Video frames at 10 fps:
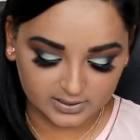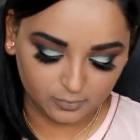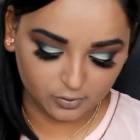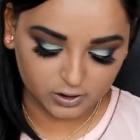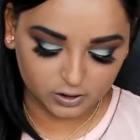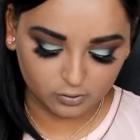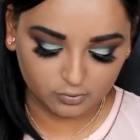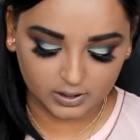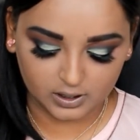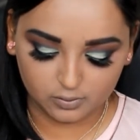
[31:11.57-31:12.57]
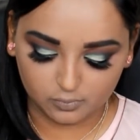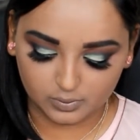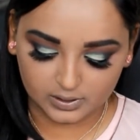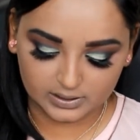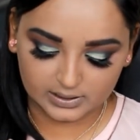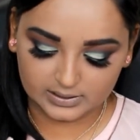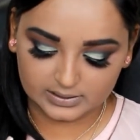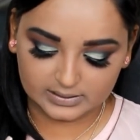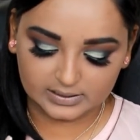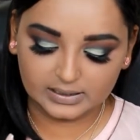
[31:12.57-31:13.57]
I'm going to go in with
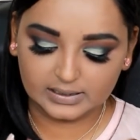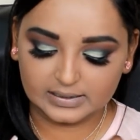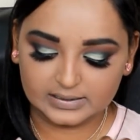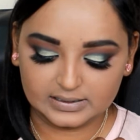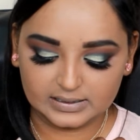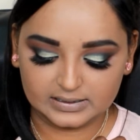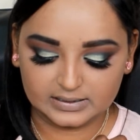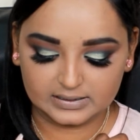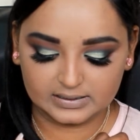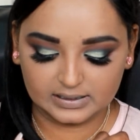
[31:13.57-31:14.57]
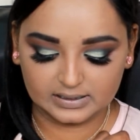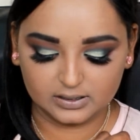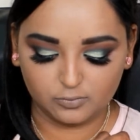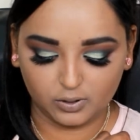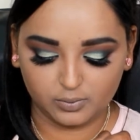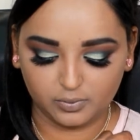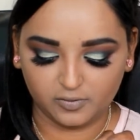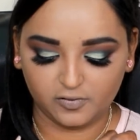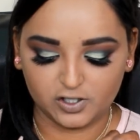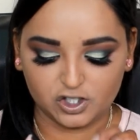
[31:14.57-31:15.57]
this Thin Lizzy 6-in-1
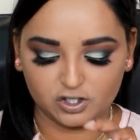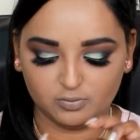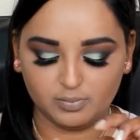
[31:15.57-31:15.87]
Professional